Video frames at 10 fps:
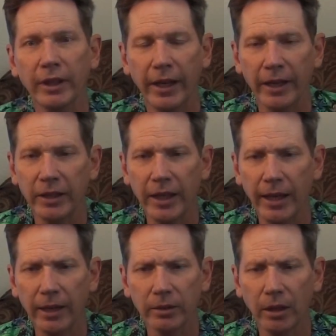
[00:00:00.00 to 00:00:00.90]
And they
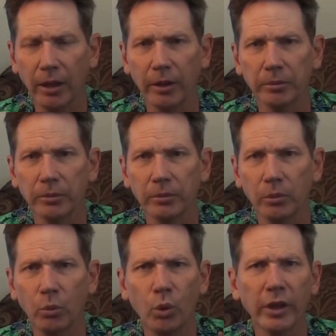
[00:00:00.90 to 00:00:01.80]
had
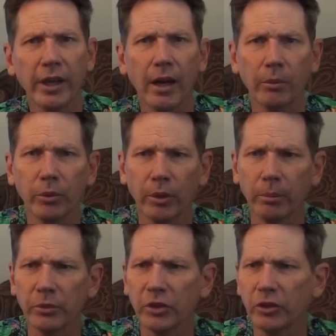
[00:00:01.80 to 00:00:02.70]
workout
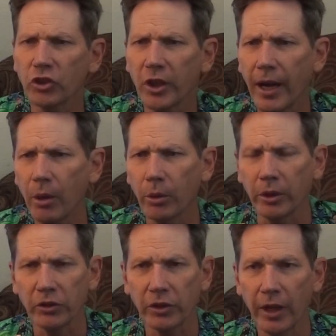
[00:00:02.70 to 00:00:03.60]
rooms and showers,